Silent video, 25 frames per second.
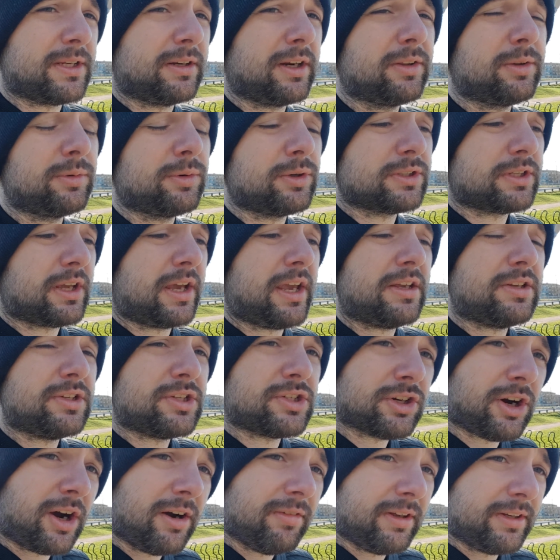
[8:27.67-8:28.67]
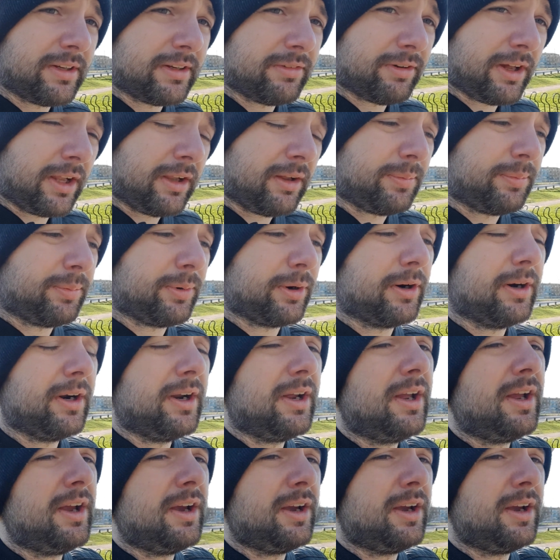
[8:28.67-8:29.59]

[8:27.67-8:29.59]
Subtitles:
In other words, a Java developer